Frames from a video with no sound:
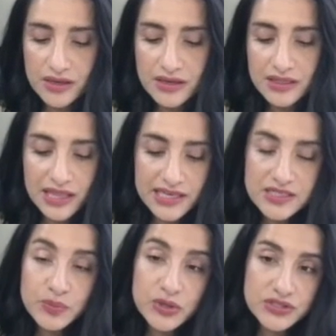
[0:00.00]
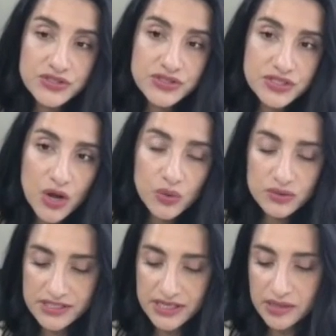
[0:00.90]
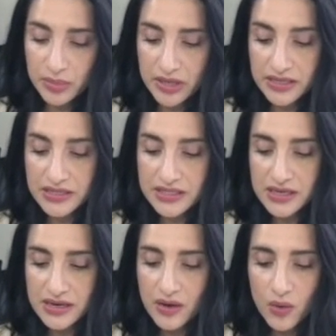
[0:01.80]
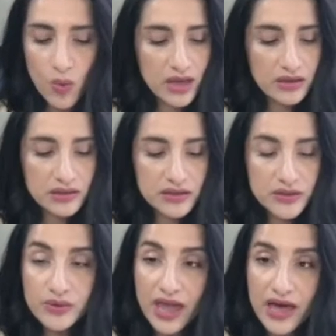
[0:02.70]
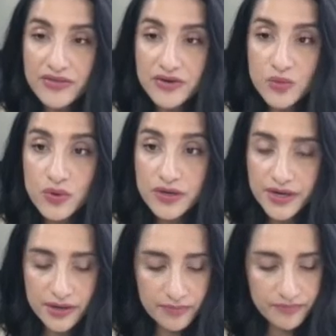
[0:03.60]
Liz put stones in the pit while Lou gathered wood.